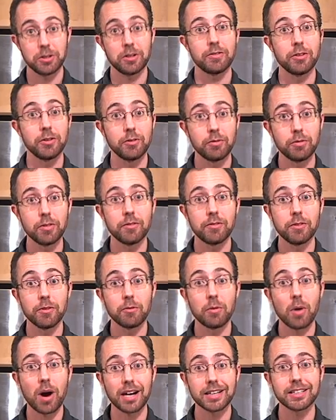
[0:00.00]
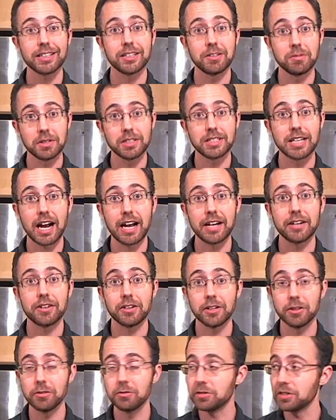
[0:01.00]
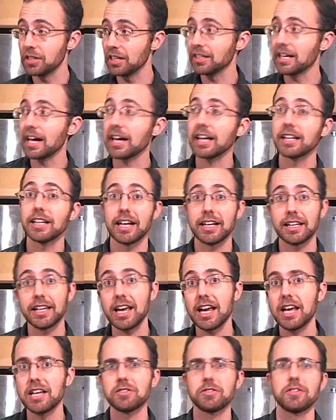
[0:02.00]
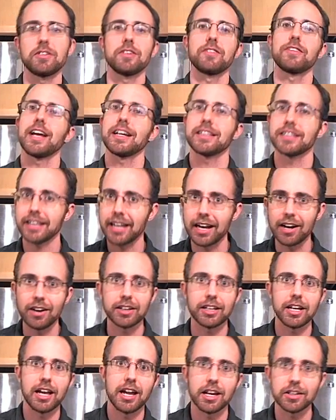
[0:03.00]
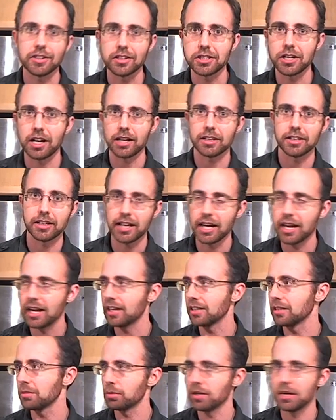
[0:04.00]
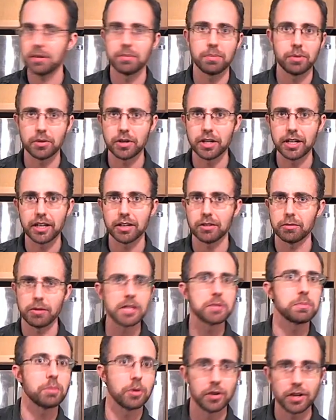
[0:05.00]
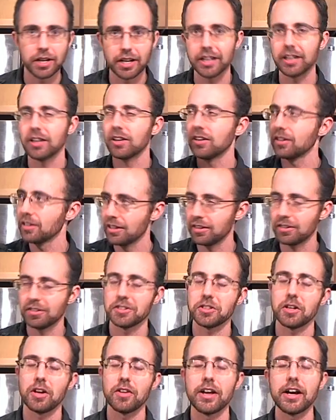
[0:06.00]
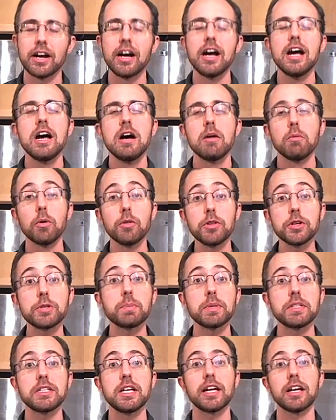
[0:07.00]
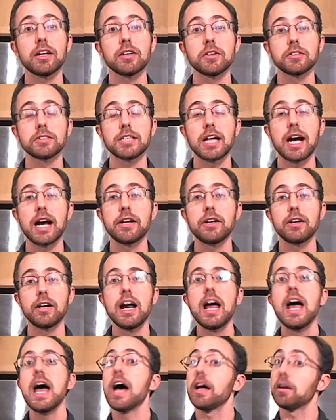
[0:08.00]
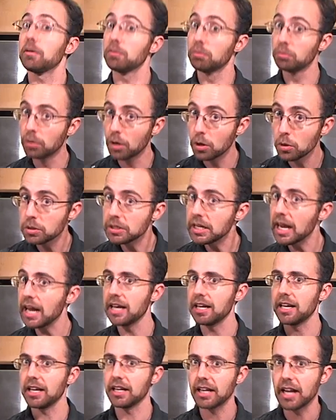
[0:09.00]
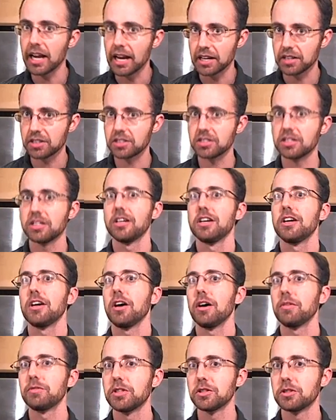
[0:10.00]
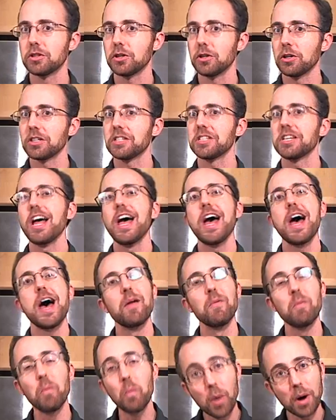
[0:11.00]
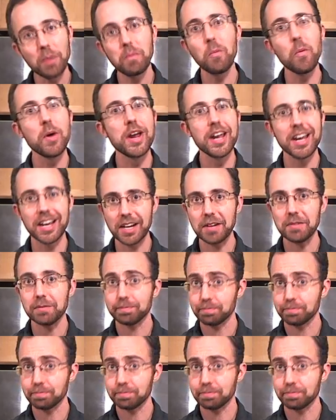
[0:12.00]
if you've walked into a diner, you've seen that case where they've got the carrot cake and the chocolate cake and the bread pudding and rice pudding and all, it's all there. Well, this particular diner had a rotating case of desserts, and one week